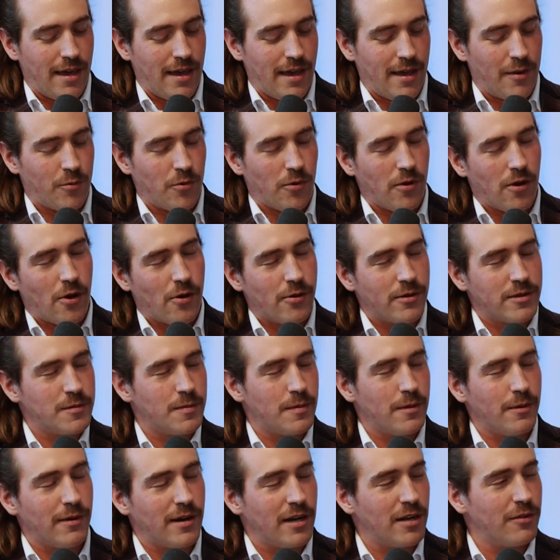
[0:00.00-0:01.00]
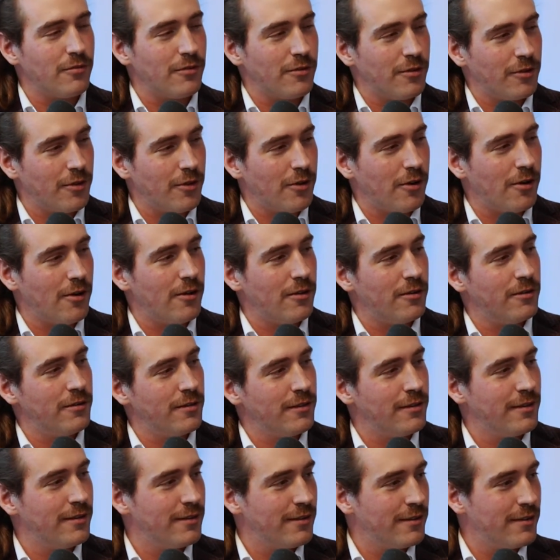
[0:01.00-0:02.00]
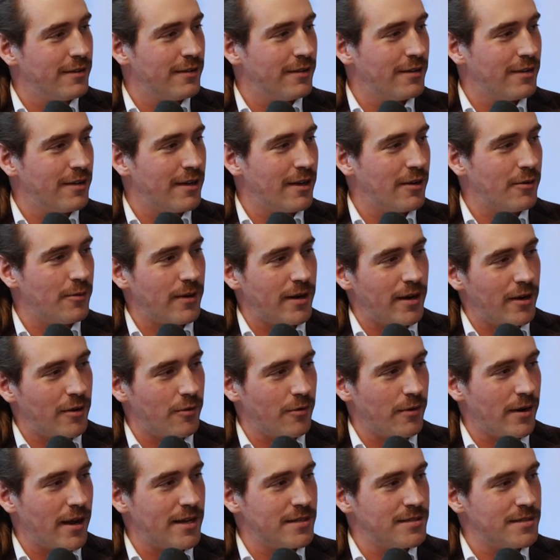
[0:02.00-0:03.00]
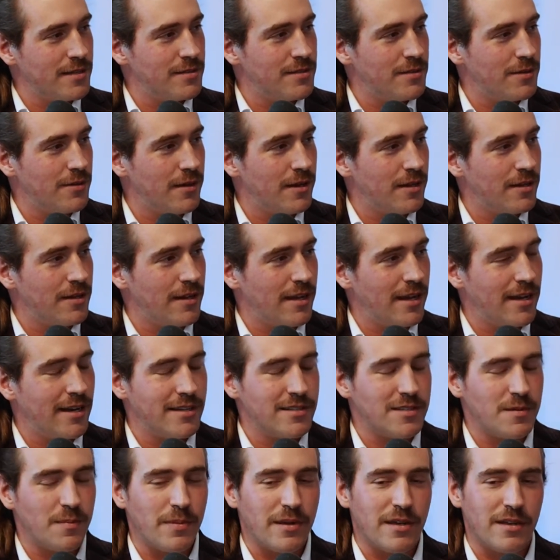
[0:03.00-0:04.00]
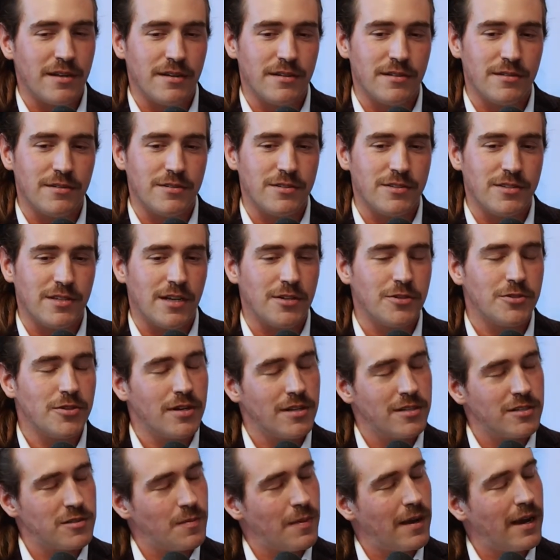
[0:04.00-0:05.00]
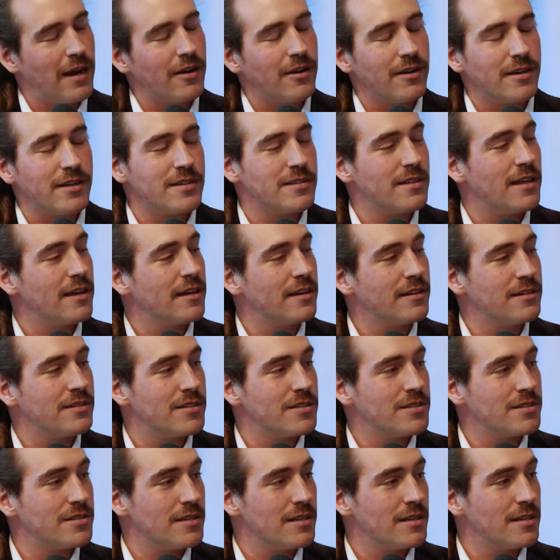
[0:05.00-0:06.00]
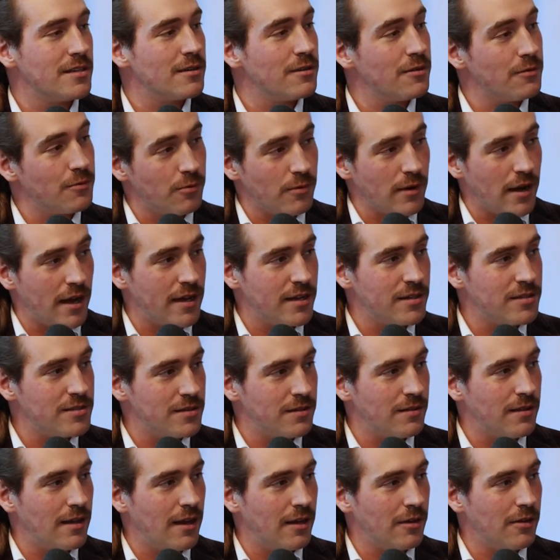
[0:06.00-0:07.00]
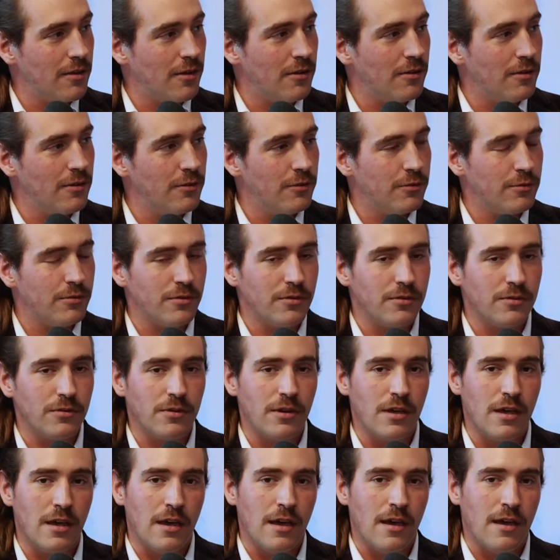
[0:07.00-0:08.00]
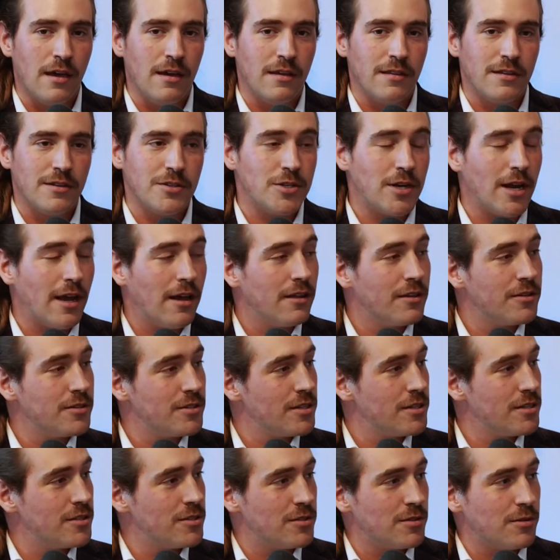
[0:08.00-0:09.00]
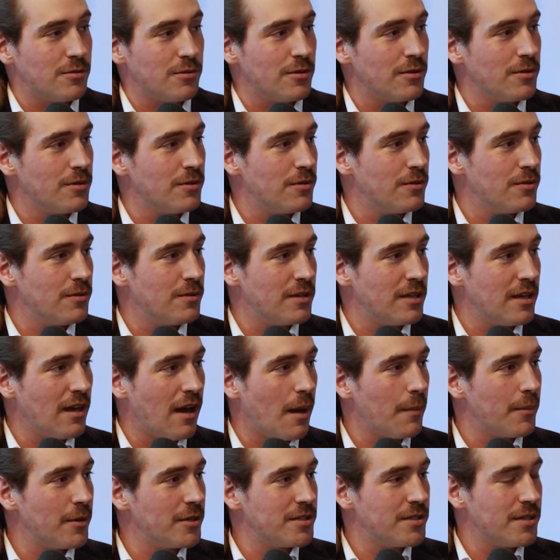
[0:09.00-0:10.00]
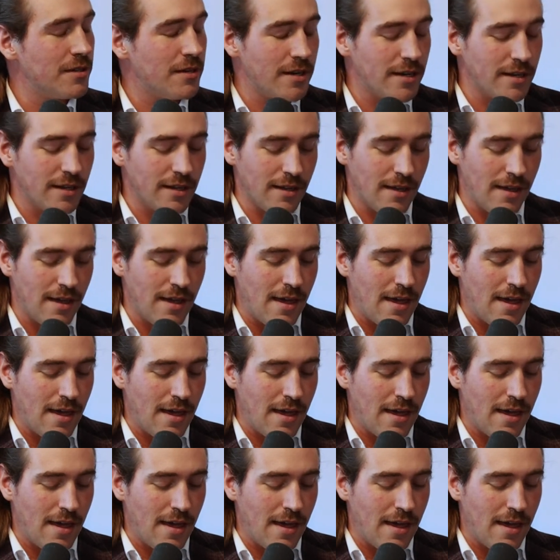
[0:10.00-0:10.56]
and will always be ready for the call and ready to rise into it. And it's been such an inspiring thing to see you rise to that call through the challenges, through the opportunity.